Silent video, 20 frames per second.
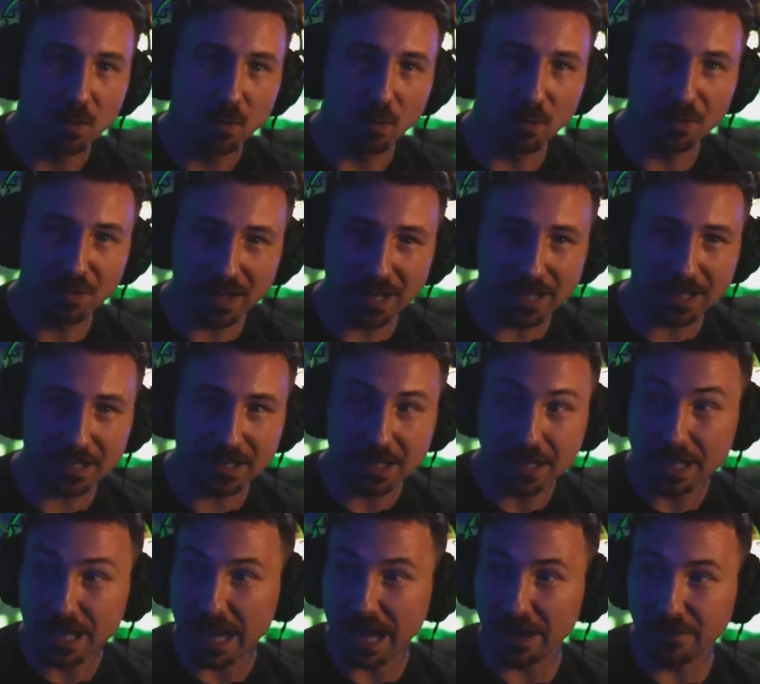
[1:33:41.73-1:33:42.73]
Well, then
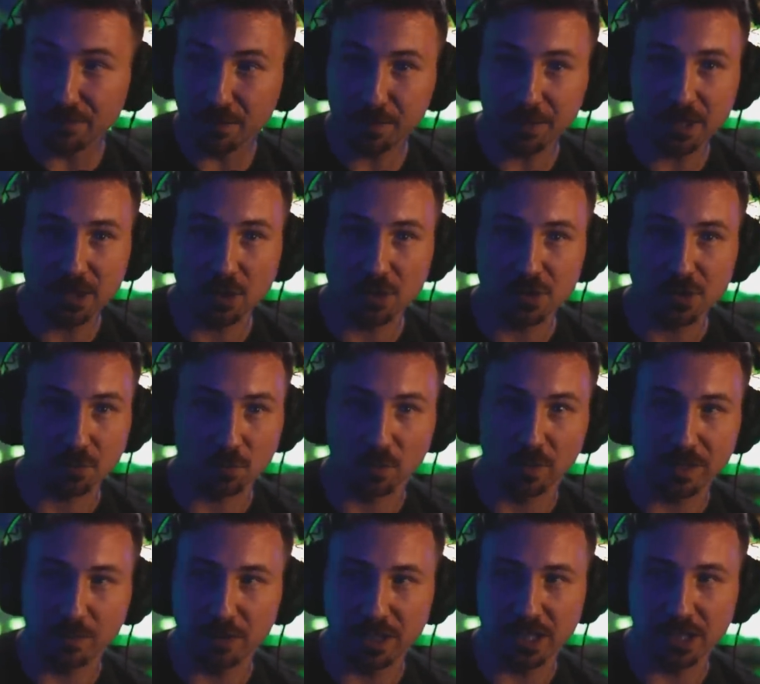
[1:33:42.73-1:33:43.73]
everybody goes,
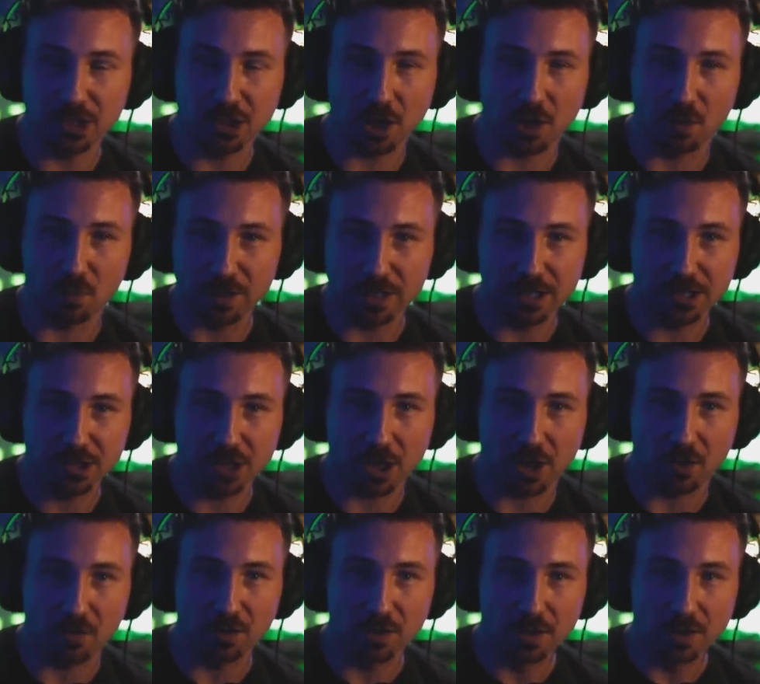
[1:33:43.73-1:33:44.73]
we, we need to go, we need to
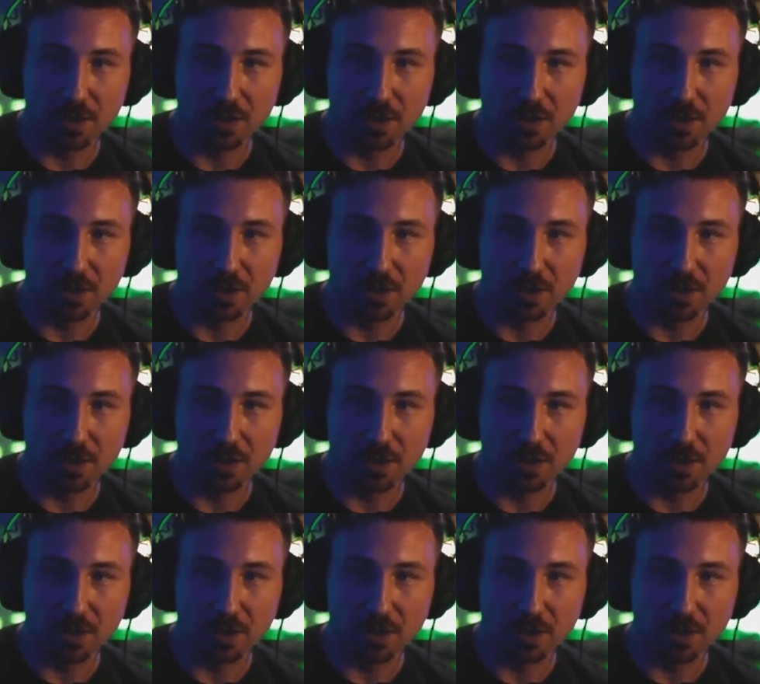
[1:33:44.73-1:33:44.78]
go.